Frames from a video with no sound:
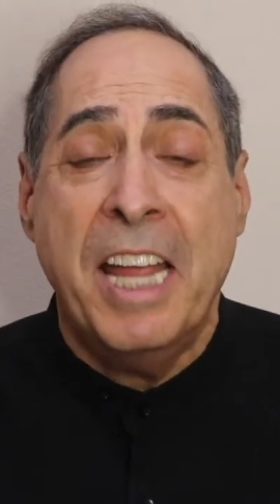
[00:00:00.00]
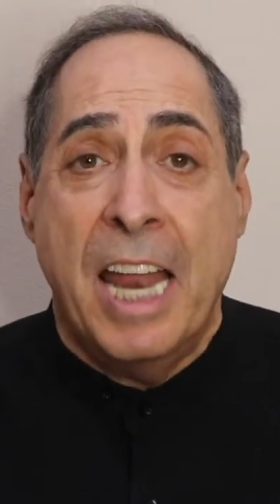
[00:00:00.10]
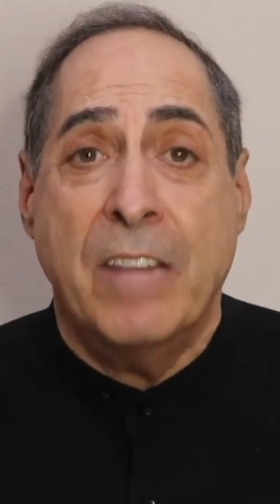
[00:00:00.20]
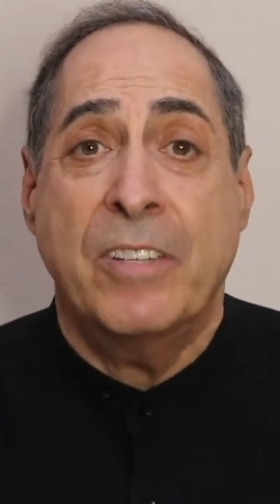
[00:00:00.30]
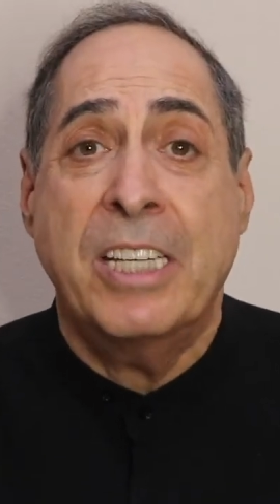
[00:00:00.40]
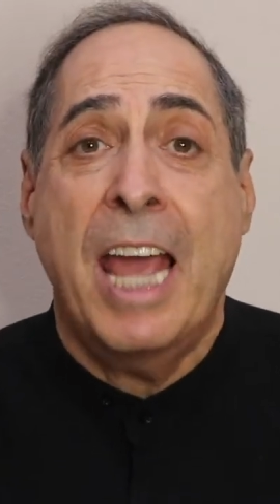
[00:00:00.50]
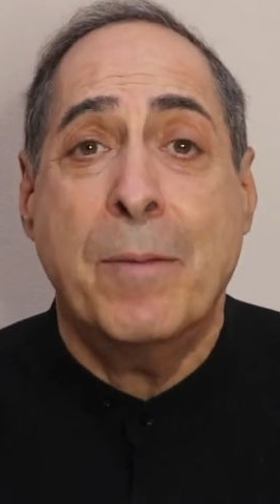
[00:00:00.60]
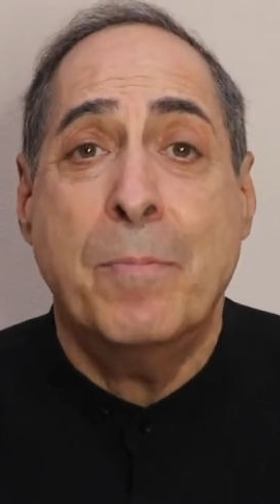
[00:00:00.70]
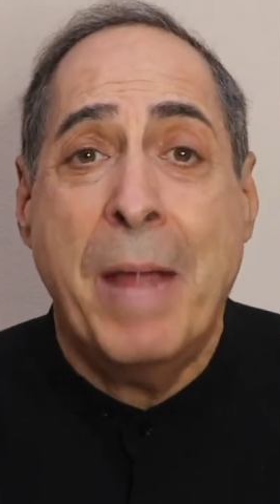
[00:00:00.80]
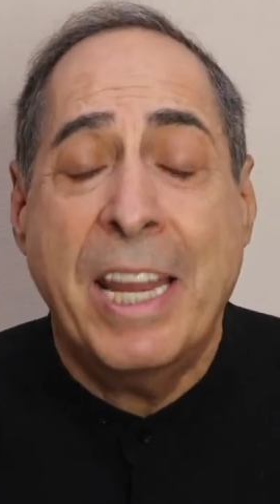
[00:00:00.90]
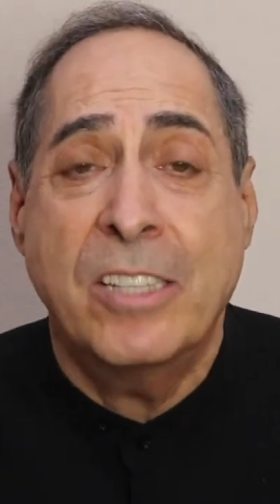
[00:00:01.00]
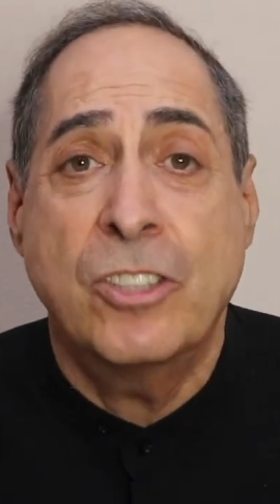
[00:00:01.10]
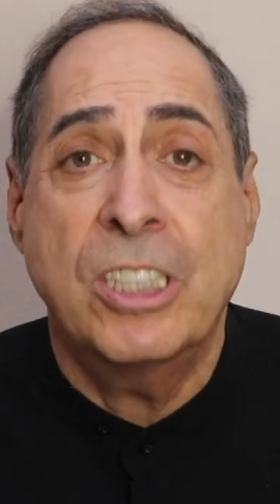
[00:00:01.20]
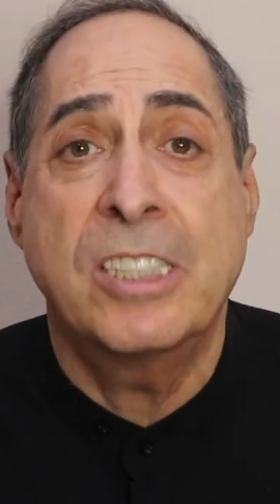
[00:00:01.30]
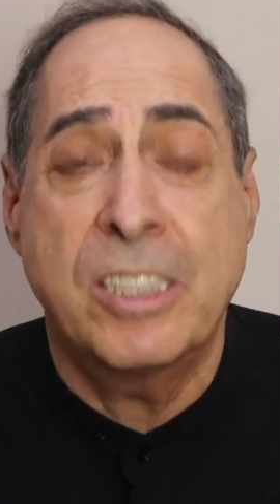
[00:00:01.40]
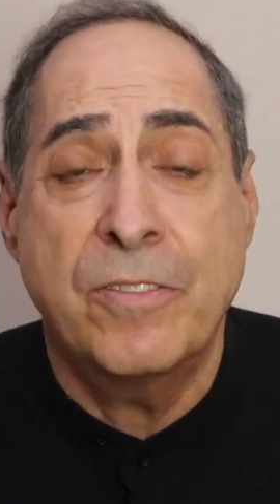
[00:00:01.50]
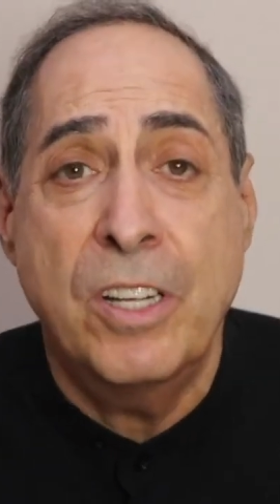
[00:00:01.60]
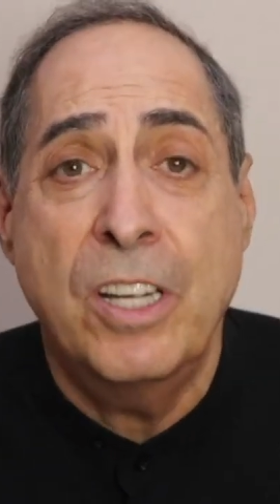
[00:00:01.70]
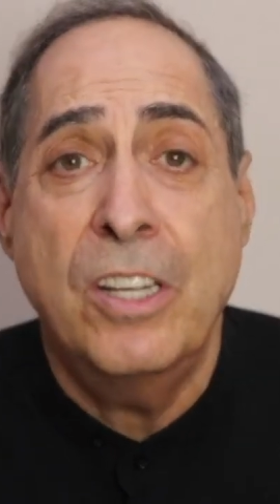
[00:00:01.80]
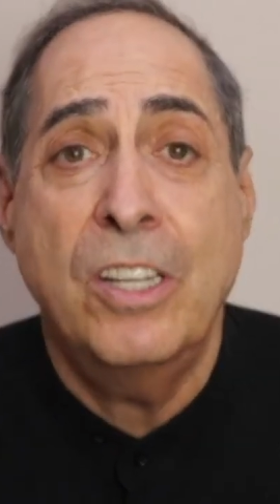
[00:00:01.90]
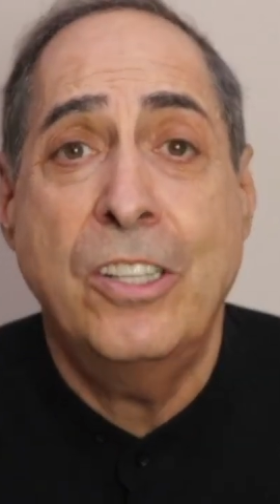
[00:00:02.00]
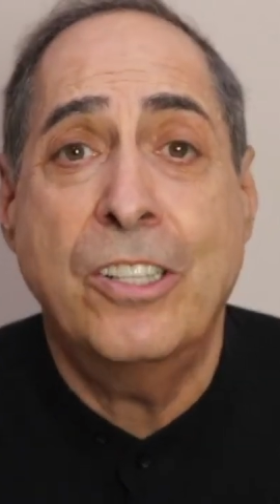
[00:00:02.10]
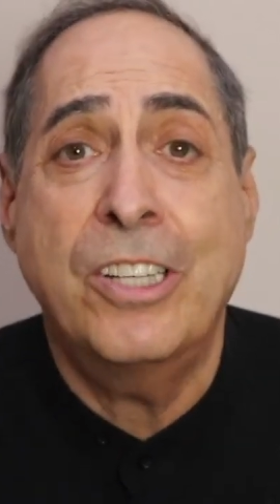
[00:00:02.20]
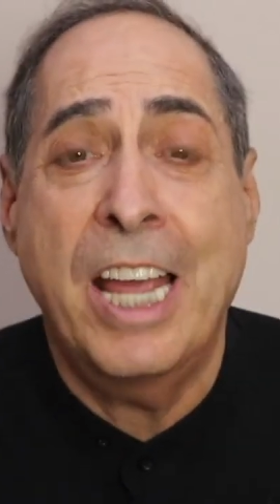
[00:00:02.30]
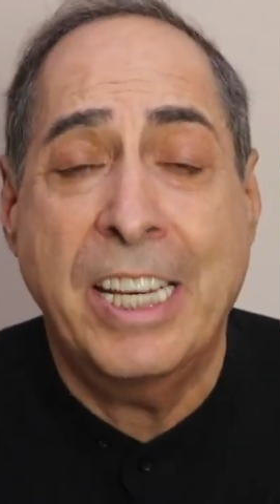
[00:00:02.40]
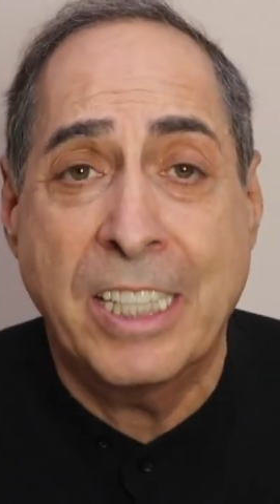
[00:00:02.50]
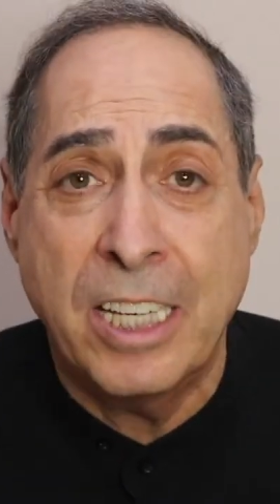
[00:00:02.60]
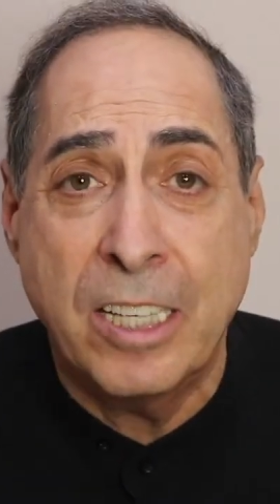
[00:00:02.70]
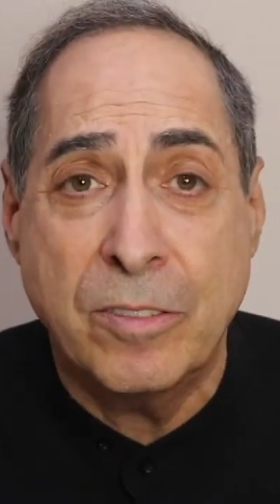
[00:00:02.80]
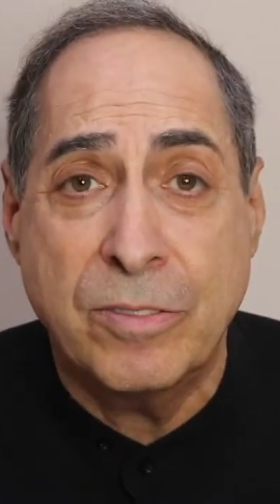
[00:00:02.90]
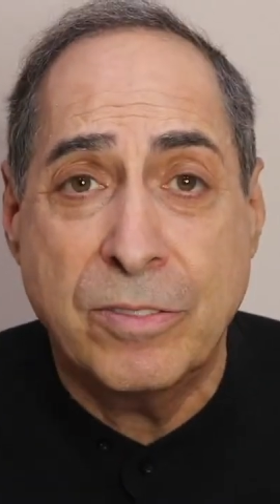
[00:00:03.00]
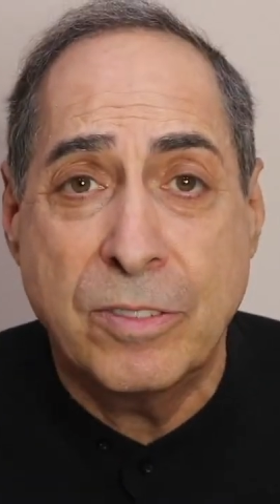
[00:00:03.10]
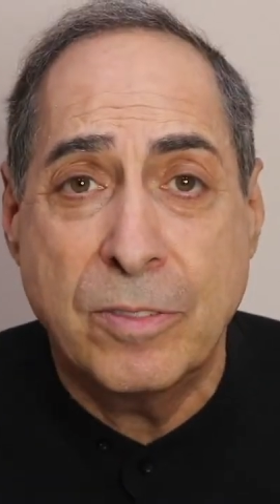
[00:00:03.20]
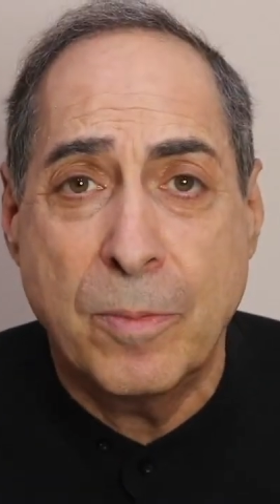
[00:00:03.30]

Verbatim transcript: And if you can't manage it, as if you can't live.